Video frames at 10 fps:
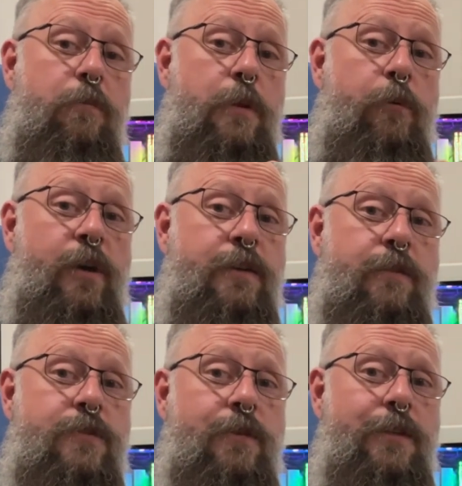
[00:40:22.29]
the point
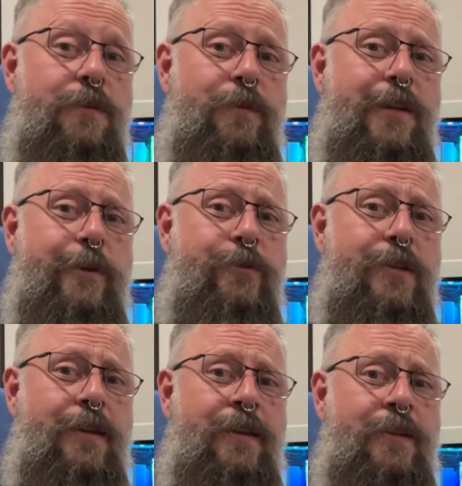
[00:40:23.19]
of some of these
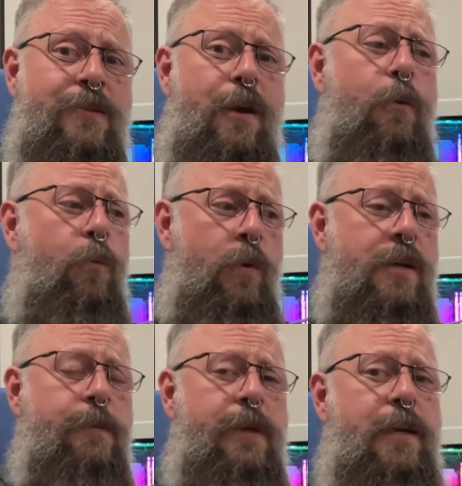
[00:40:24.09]
videos is
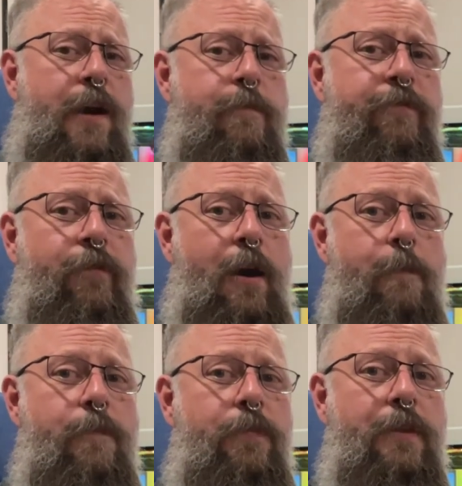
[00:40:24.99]
where did we come
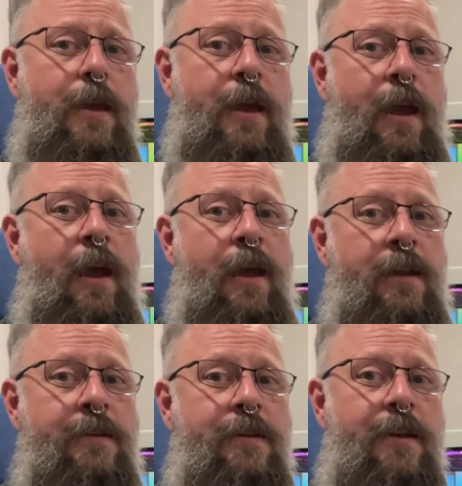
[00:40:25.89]
from
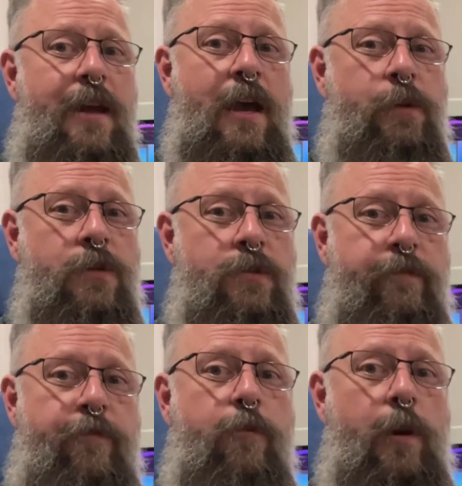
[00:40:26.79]
and how does it
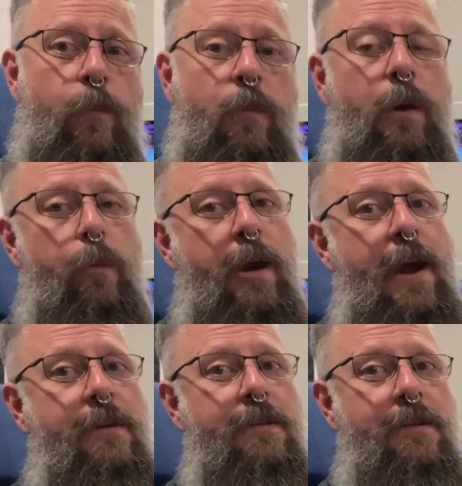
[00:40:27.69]
inform where we're
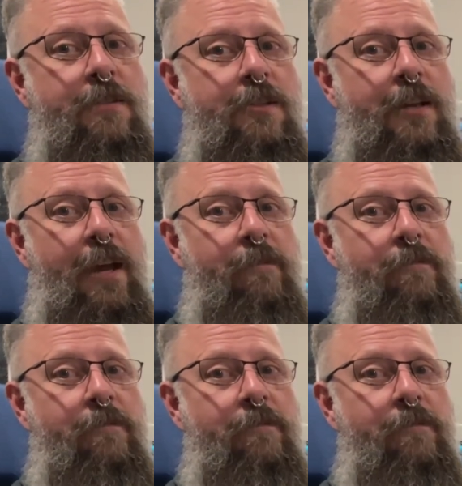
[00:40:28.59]
at today.